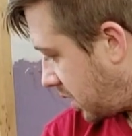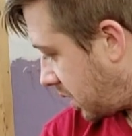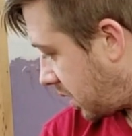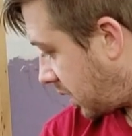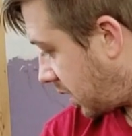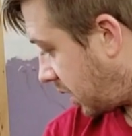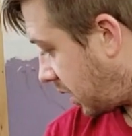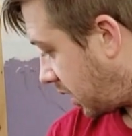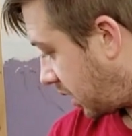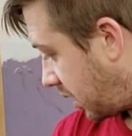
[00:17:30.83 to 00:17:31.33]

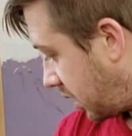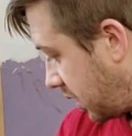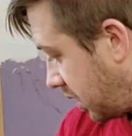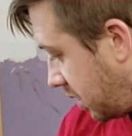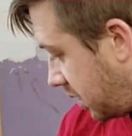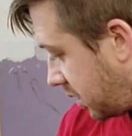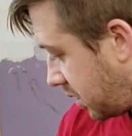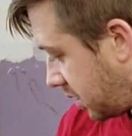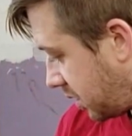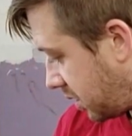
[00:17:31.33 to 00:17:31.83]

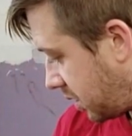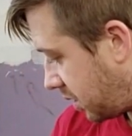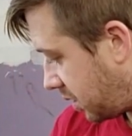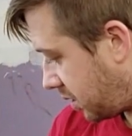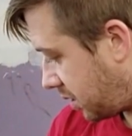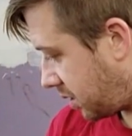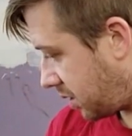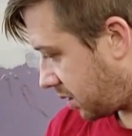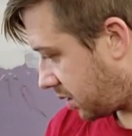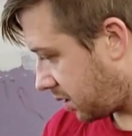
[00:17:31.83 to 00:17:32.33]
and
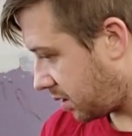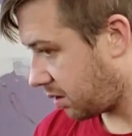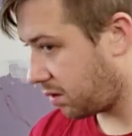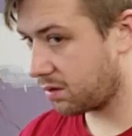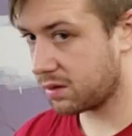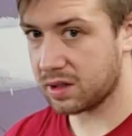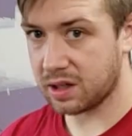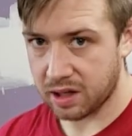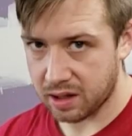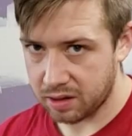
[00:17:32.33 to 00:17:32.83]
those
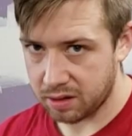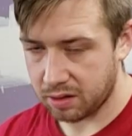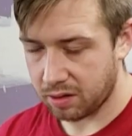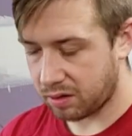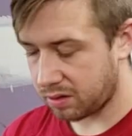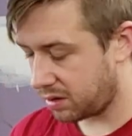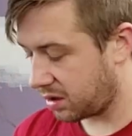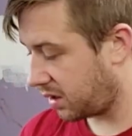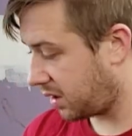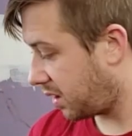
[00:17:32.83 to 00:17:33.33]
again
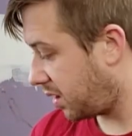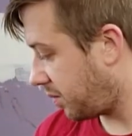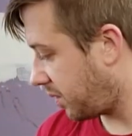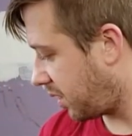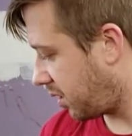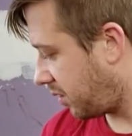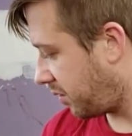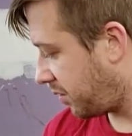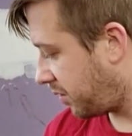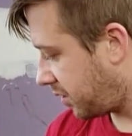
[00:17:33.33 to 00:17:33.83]
only get
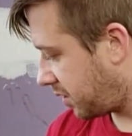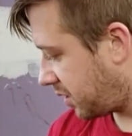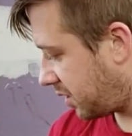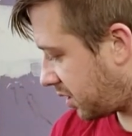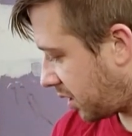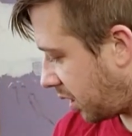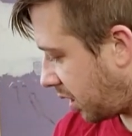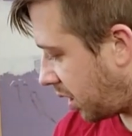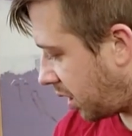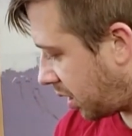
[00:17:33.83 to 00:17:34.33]
about a foot
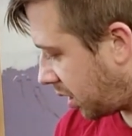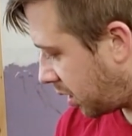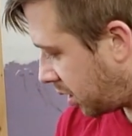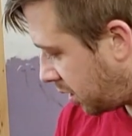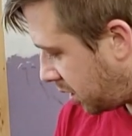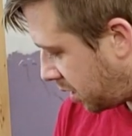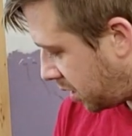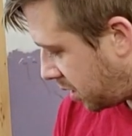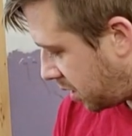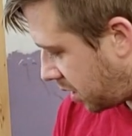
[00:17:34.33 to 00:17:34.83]
tall.
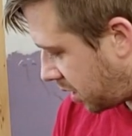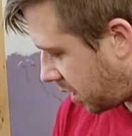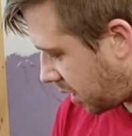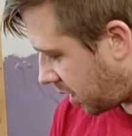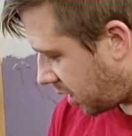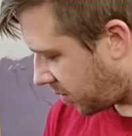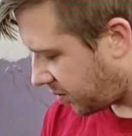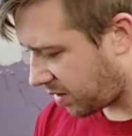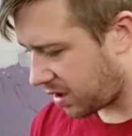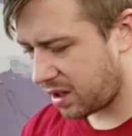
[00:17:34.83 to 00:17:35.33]

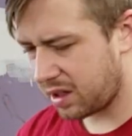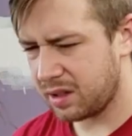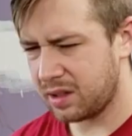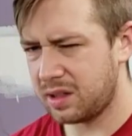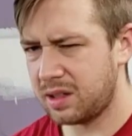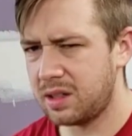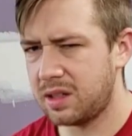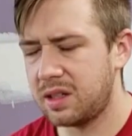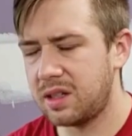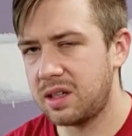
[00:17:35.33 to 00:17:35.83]

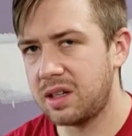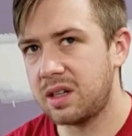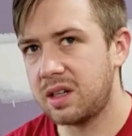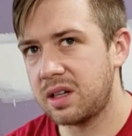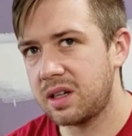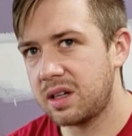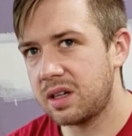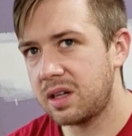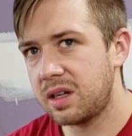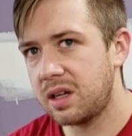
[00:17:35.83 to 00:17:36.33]
And
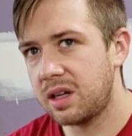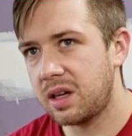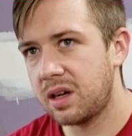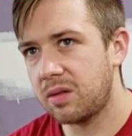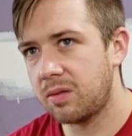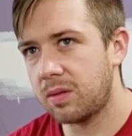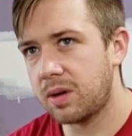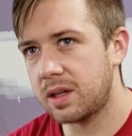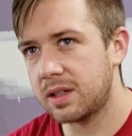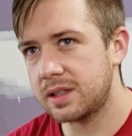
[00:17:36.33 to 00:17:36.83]

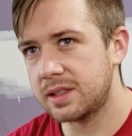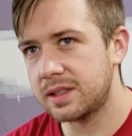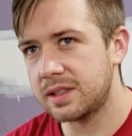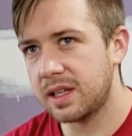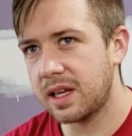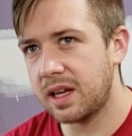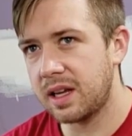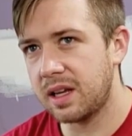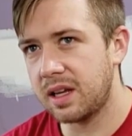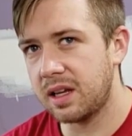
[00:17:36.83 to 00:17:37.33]
I want to
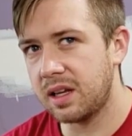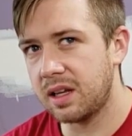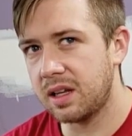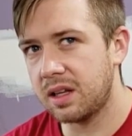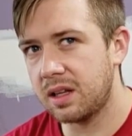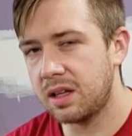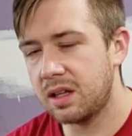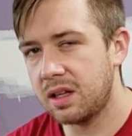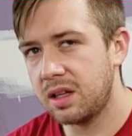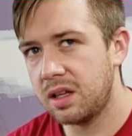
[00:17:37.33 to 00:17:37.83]
say
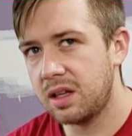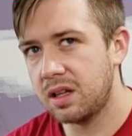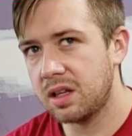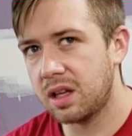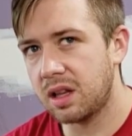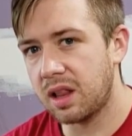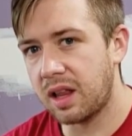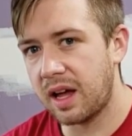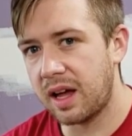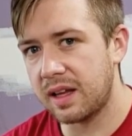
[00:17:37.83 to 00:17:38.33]

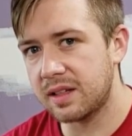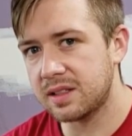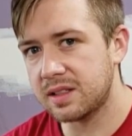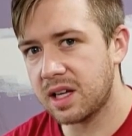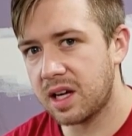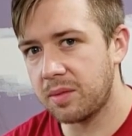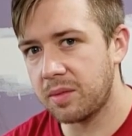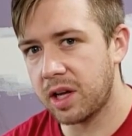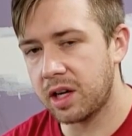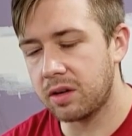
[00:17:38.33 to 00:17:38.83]
the last
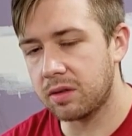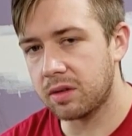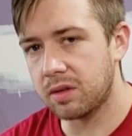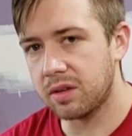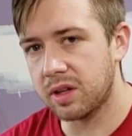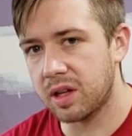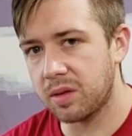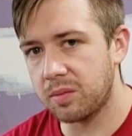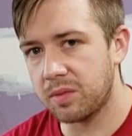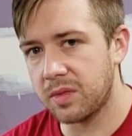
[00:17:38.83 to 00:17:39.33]
time I grew
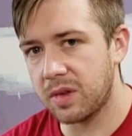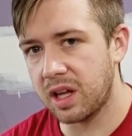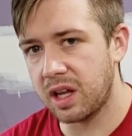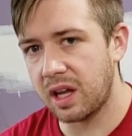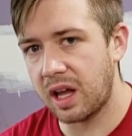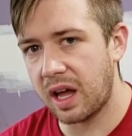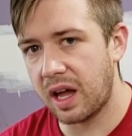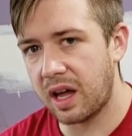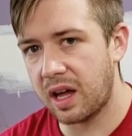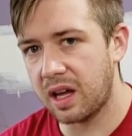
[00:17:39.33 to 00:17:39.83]
them,
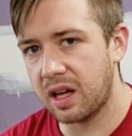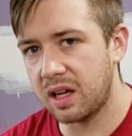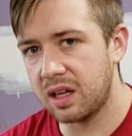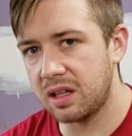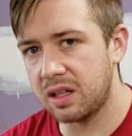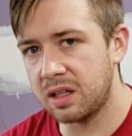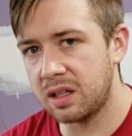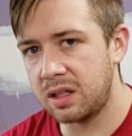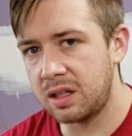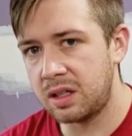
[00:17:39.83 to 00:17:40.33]
they had